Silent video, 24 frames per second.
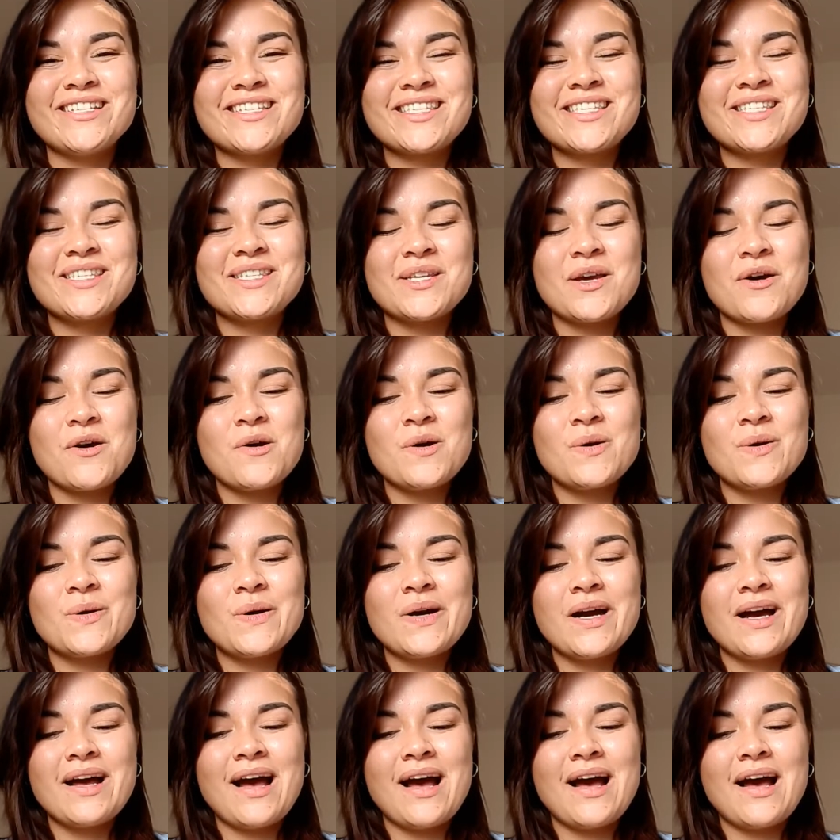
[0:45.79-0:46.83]
So
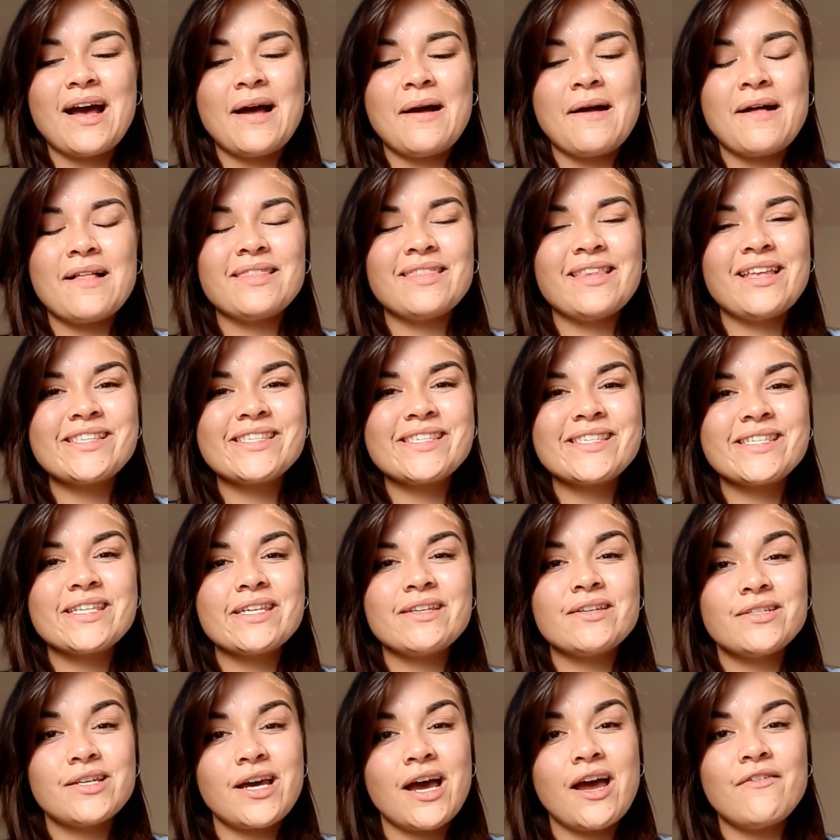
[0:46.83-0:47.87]
let's
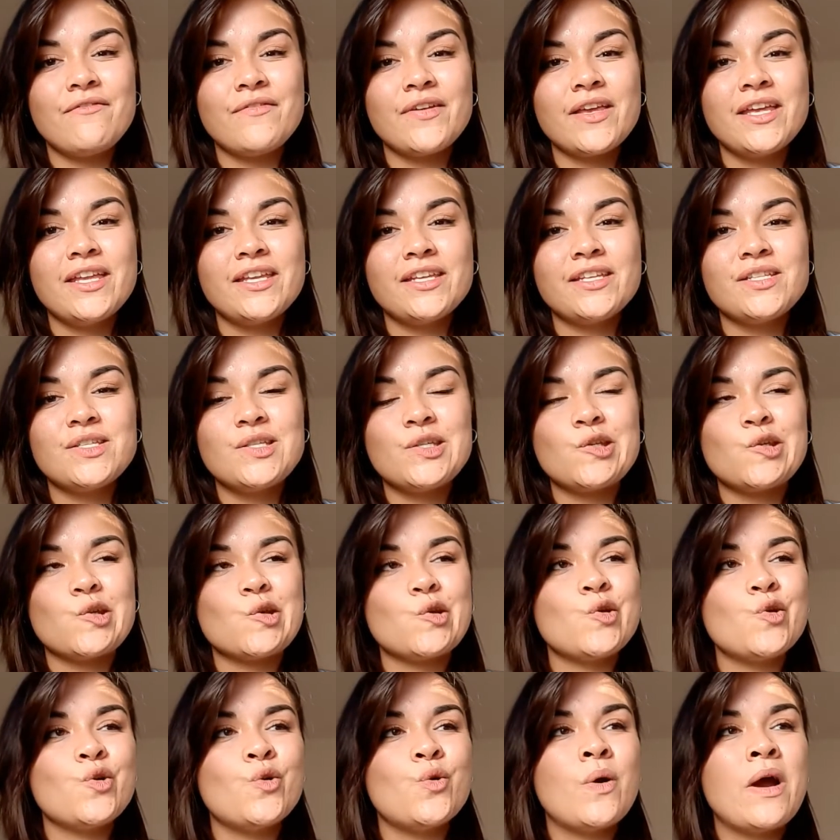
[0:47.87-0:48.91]
dive
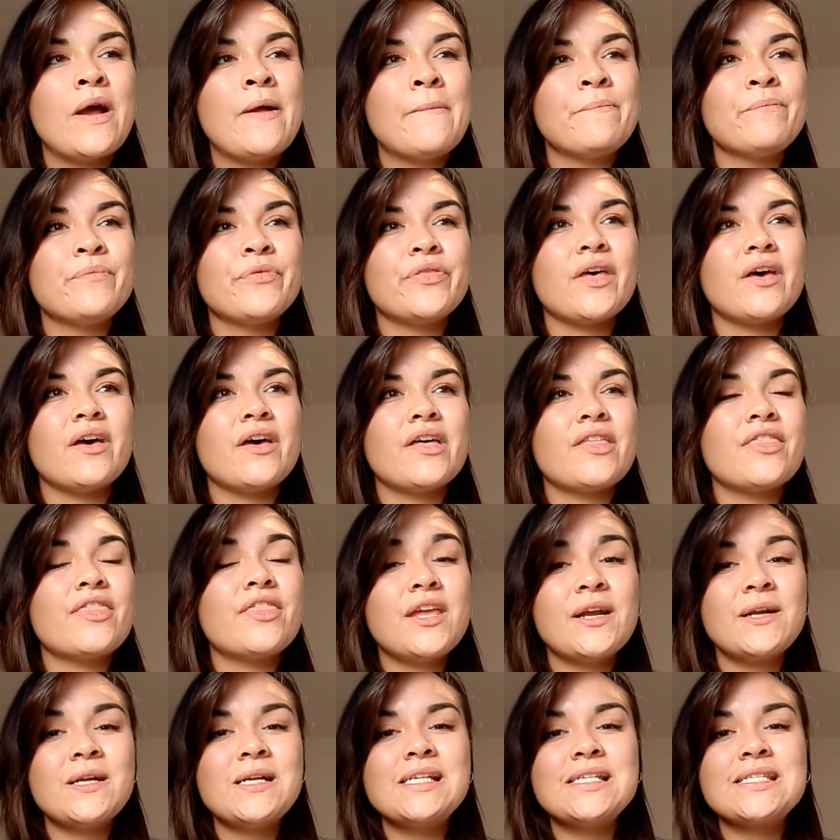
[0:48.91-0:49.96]
into the
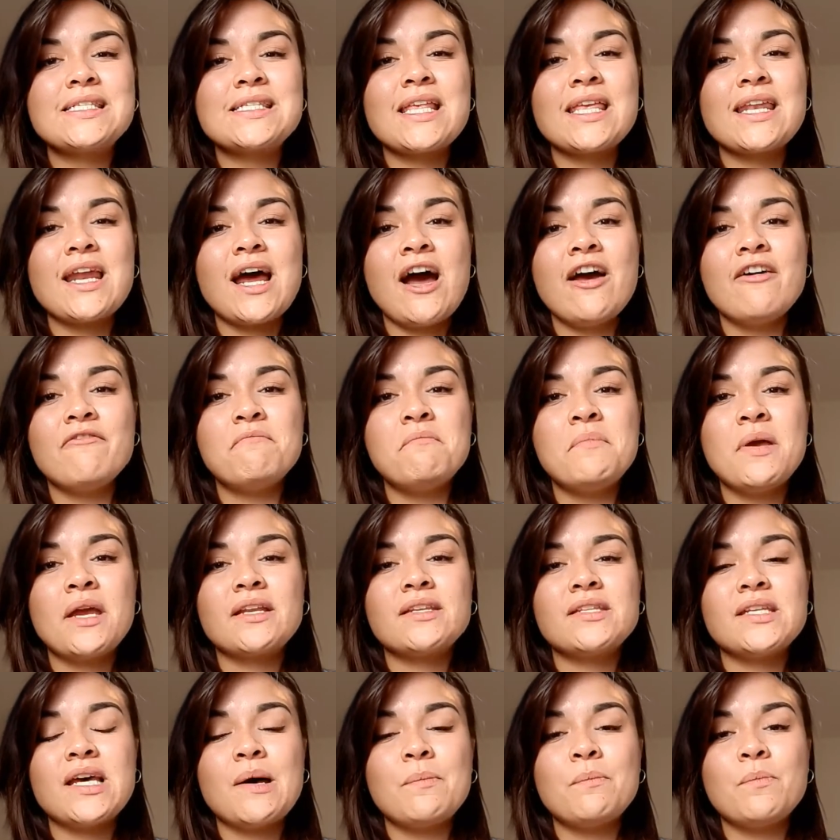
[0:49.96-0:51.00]
theories that I've
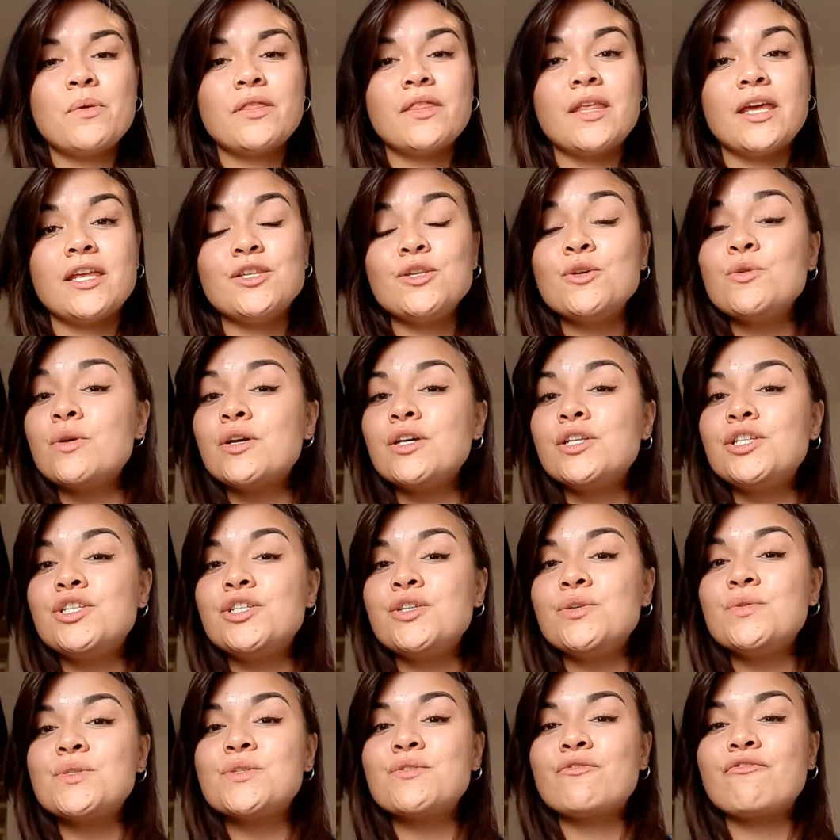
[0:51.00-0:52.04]
picked up that you could
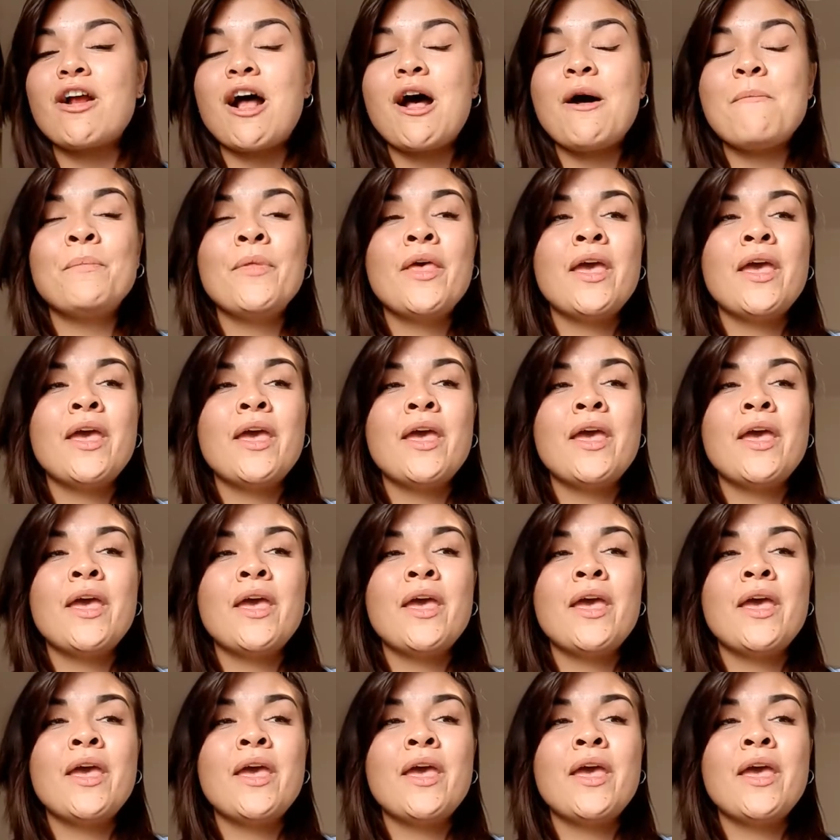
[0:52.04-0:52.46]
choose from,